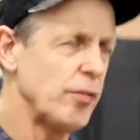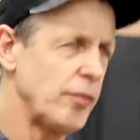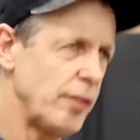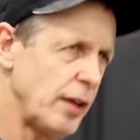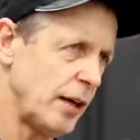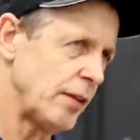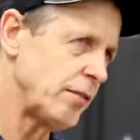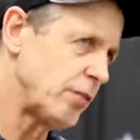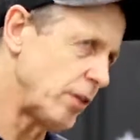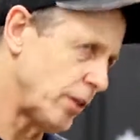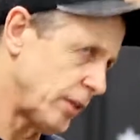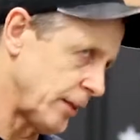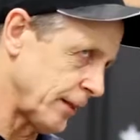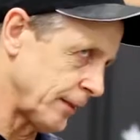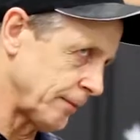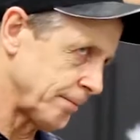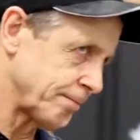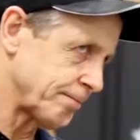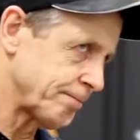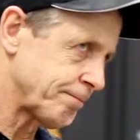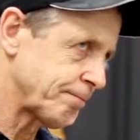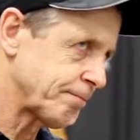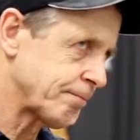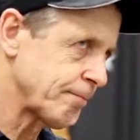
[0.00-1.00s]
of everything.
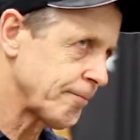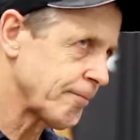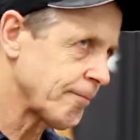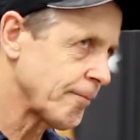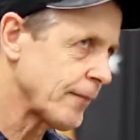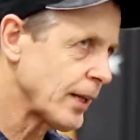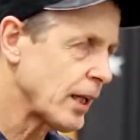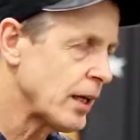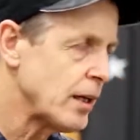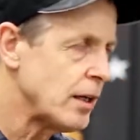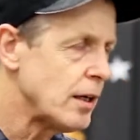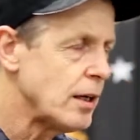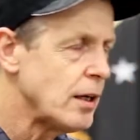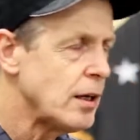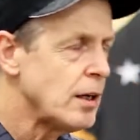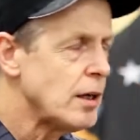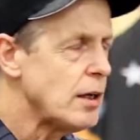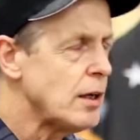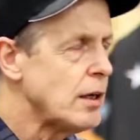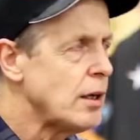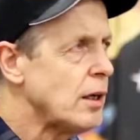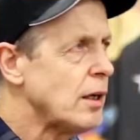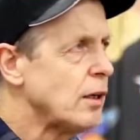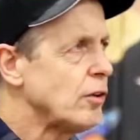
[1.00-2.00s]

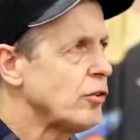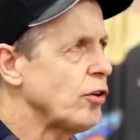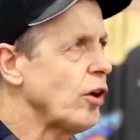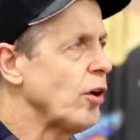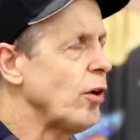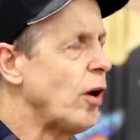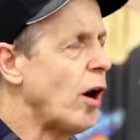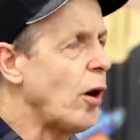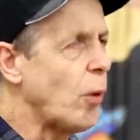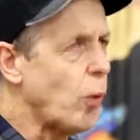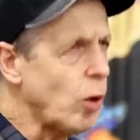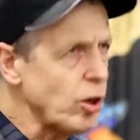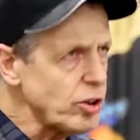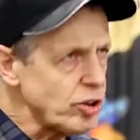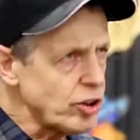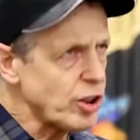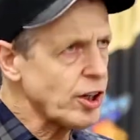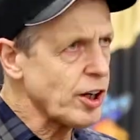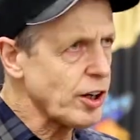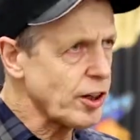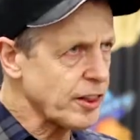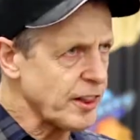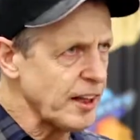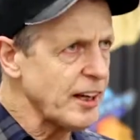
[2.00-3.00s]
So I want you to
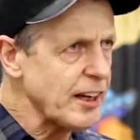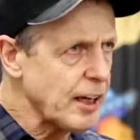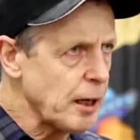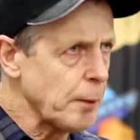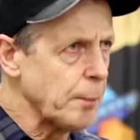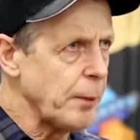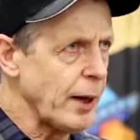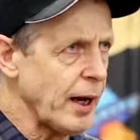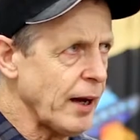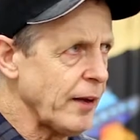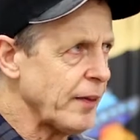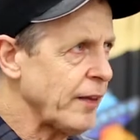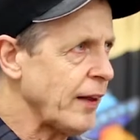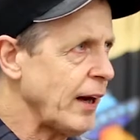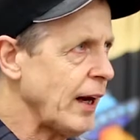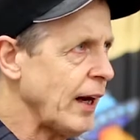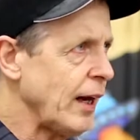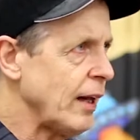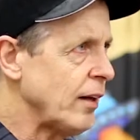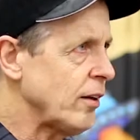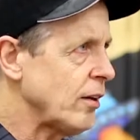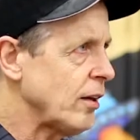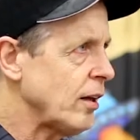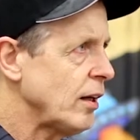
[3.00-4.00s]
think about
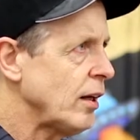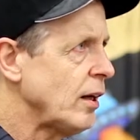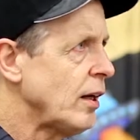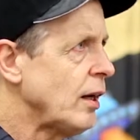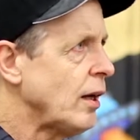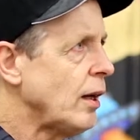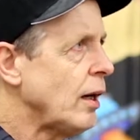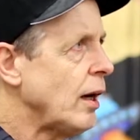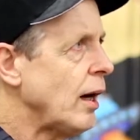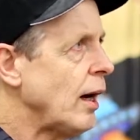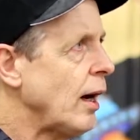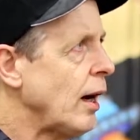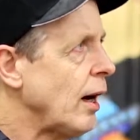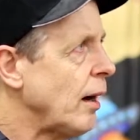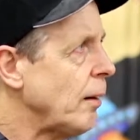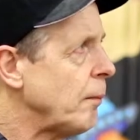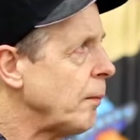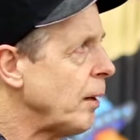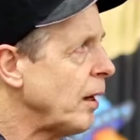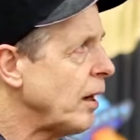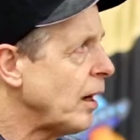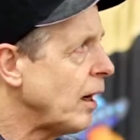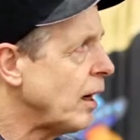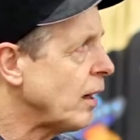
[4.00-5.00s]
that.
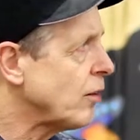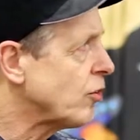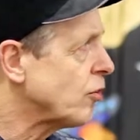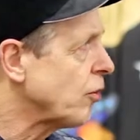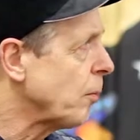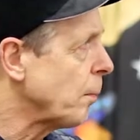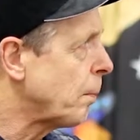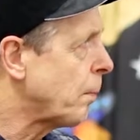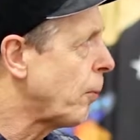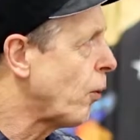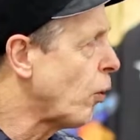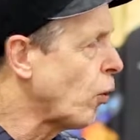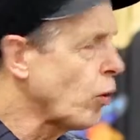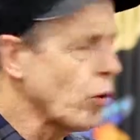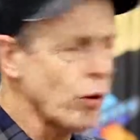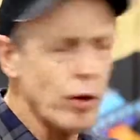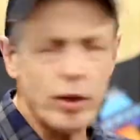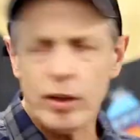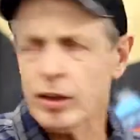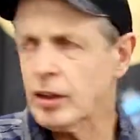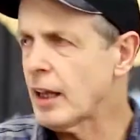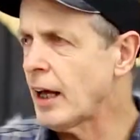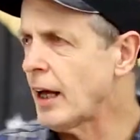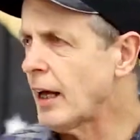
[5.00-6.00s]
It's
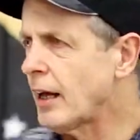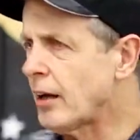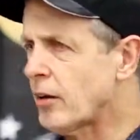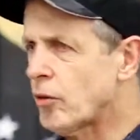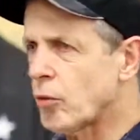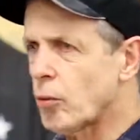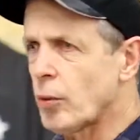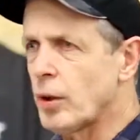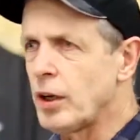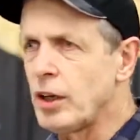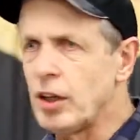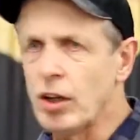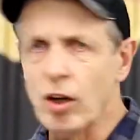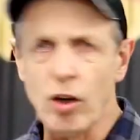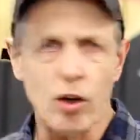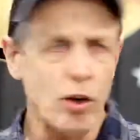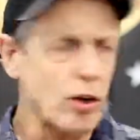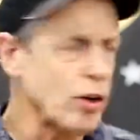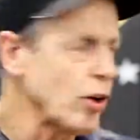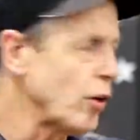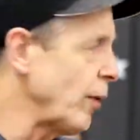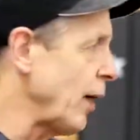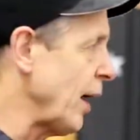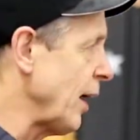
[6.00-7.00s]
important that when you look
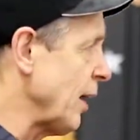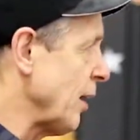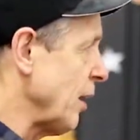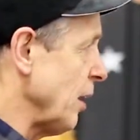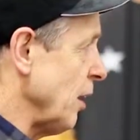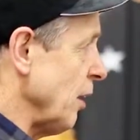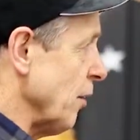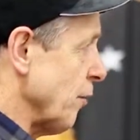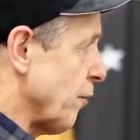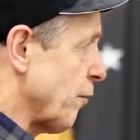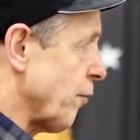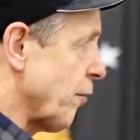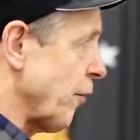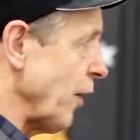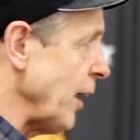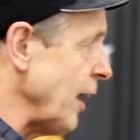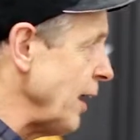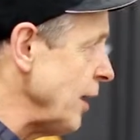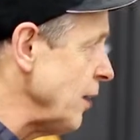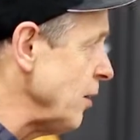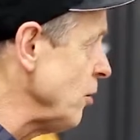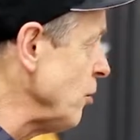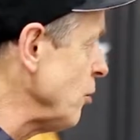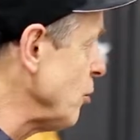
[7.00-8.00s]
around at your
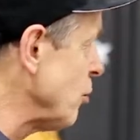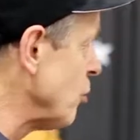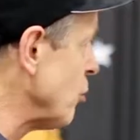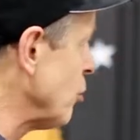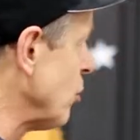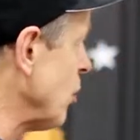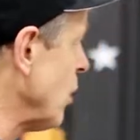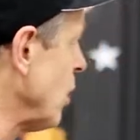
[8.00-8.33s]
friends,